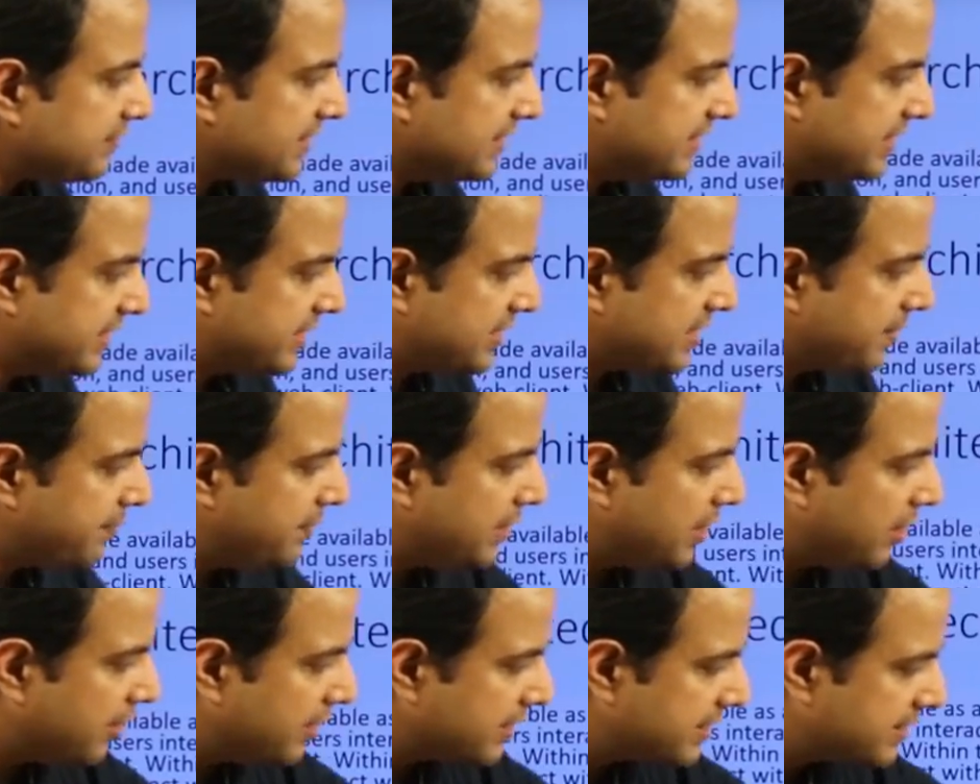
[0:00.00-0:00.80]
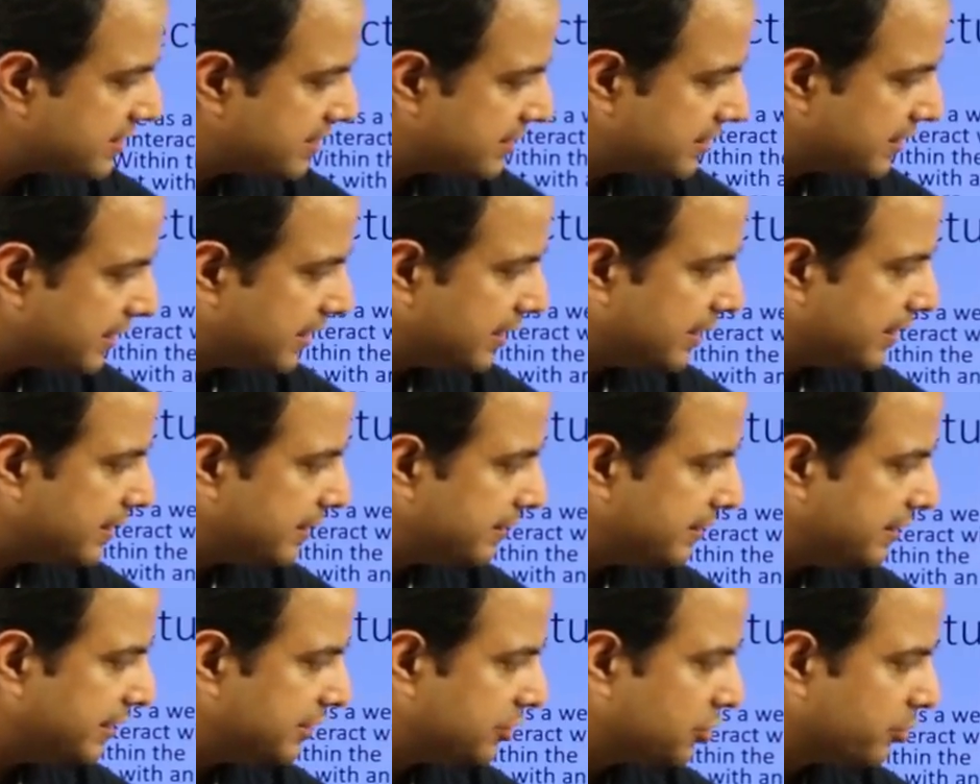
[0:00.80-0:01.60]
System logs
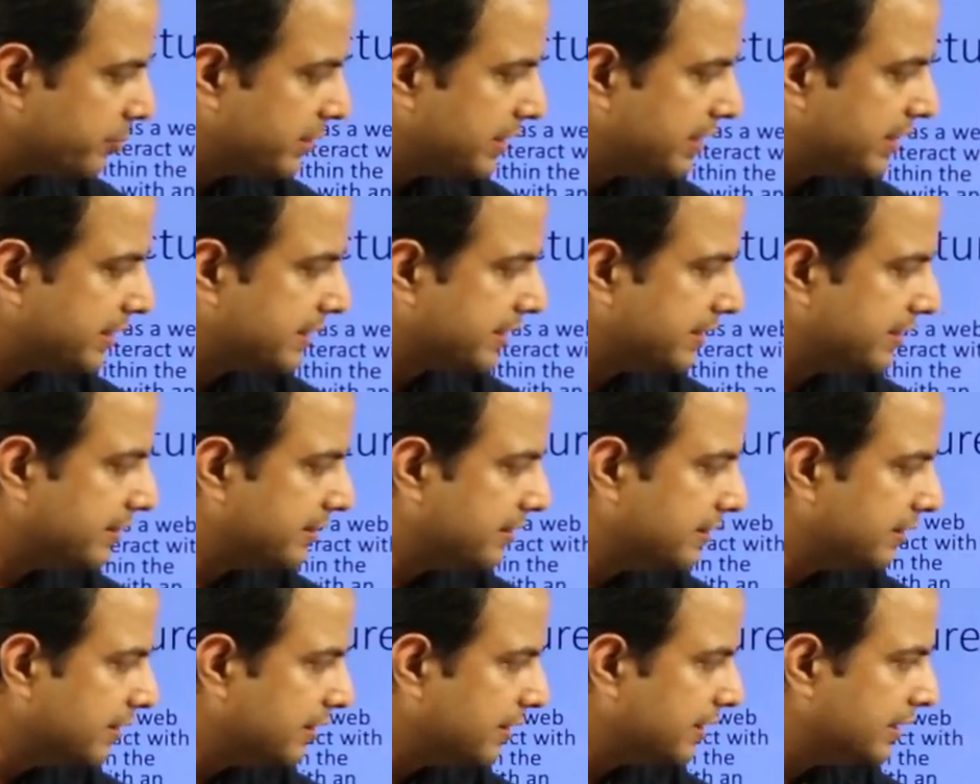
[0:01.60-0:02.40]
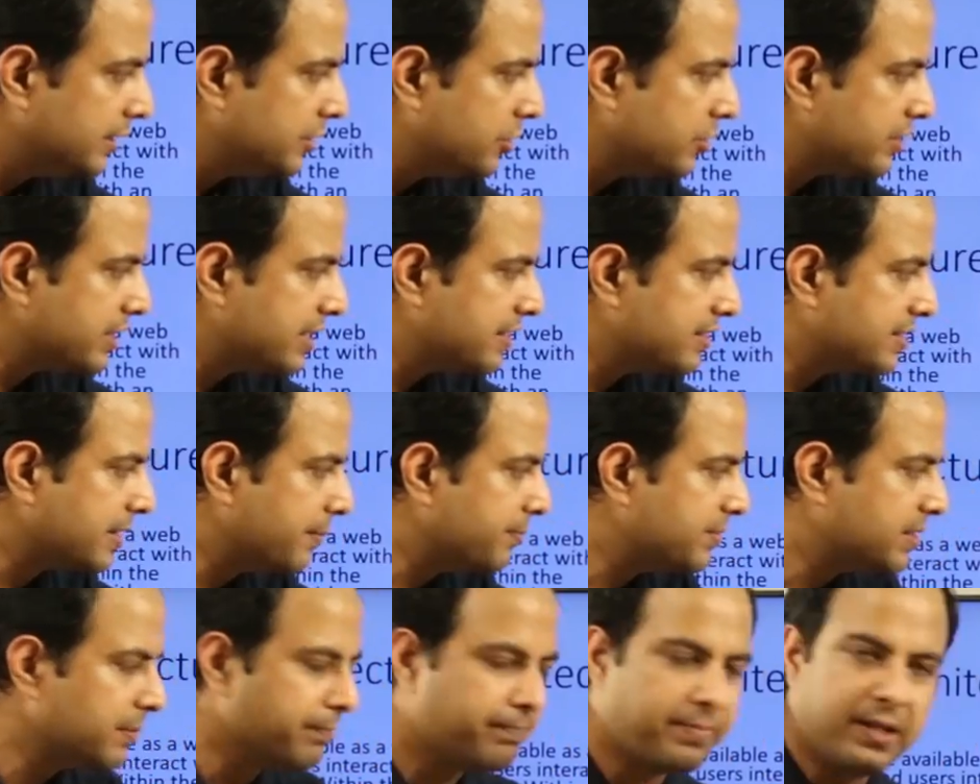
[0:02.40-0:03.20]
need to be written using
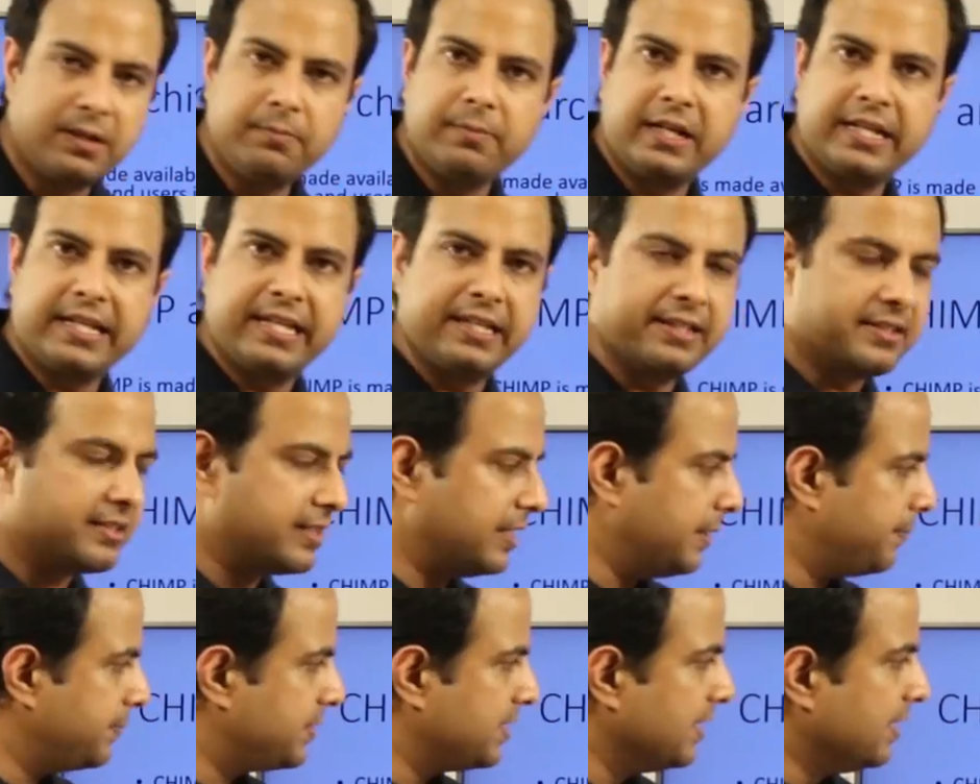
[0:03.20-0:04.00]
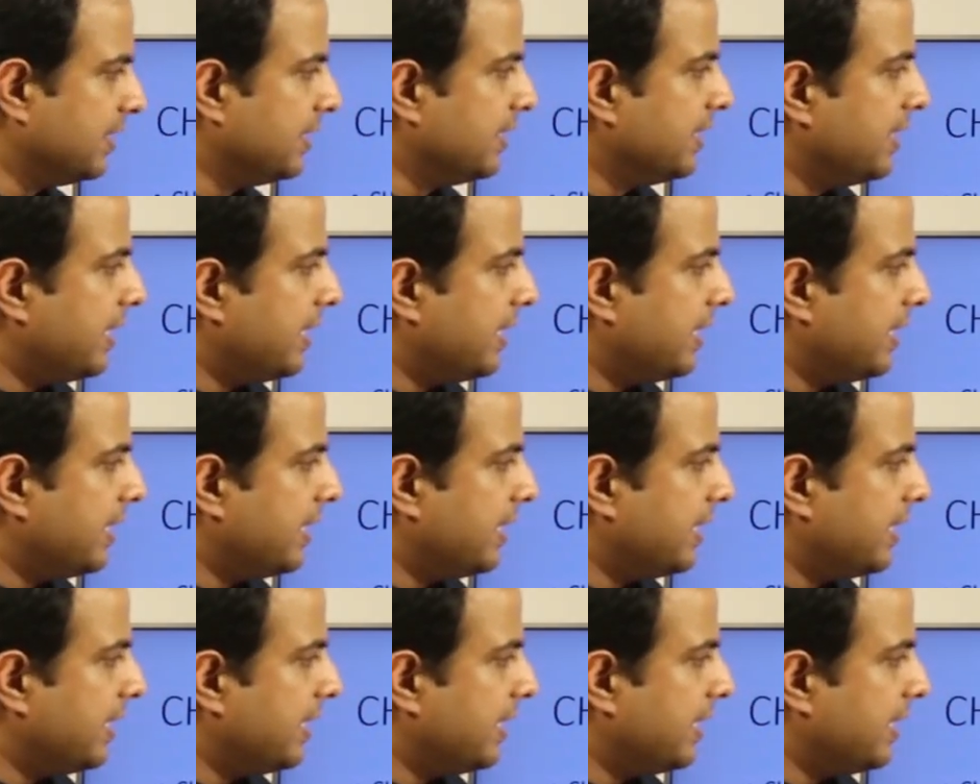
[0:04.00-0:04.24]
some simple monkey scripts.